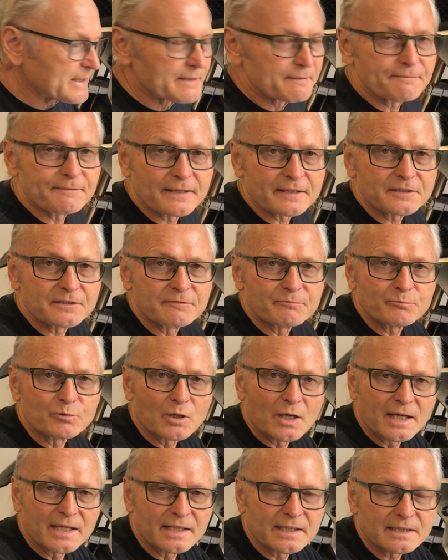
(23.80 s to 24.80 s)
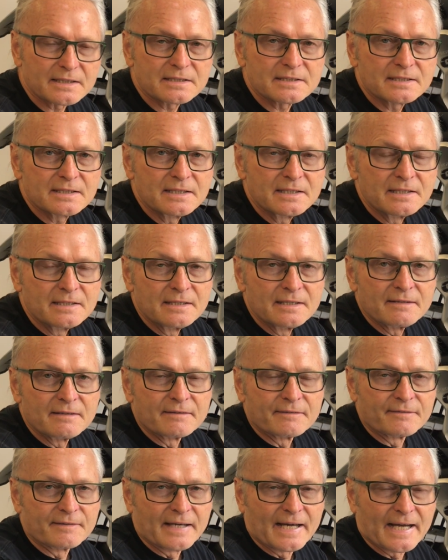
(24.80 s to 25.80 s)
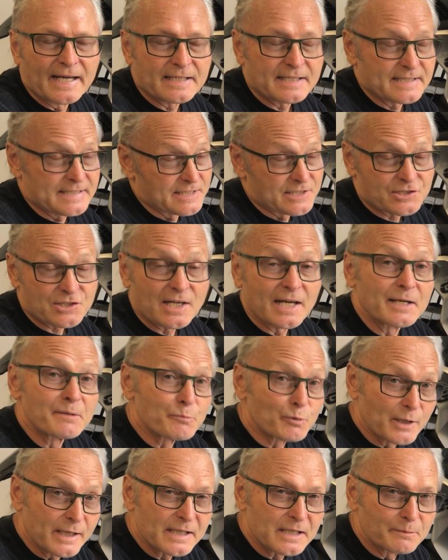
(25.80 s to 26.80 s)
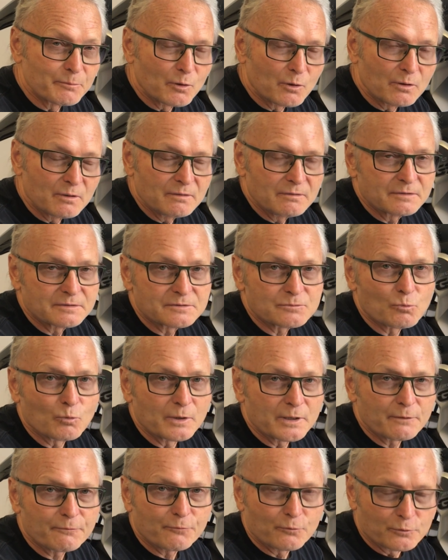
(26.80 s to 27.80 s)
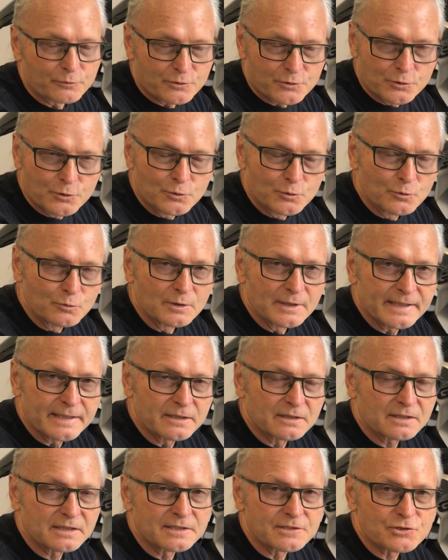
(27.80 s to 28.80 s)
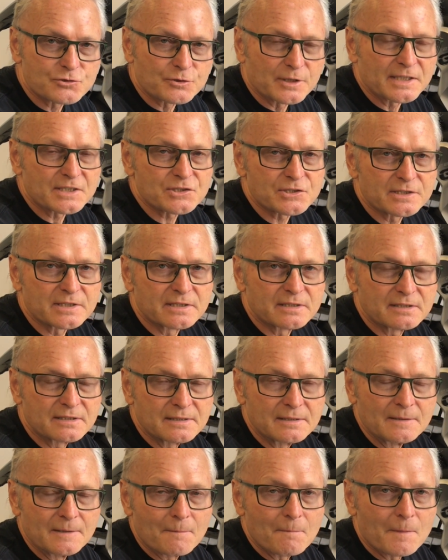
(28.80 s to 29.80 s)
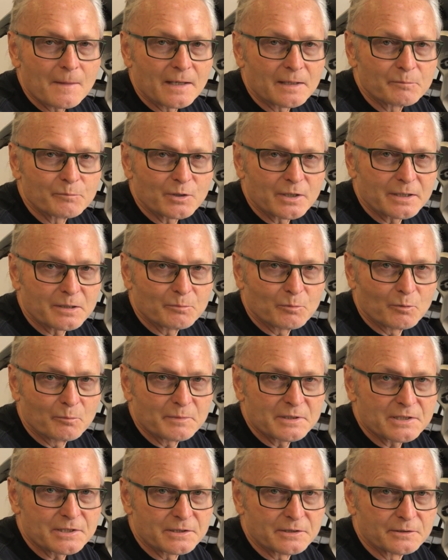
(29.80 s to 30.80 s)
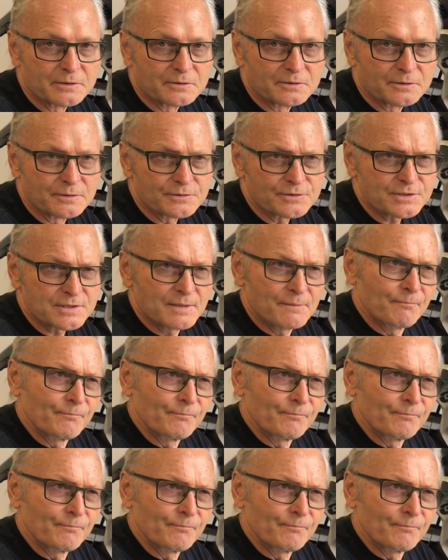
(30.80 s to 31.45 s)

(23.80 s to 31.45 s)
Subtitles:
effective product that is unbreakable. It's wonderful two-layer construction, unbreakable materials,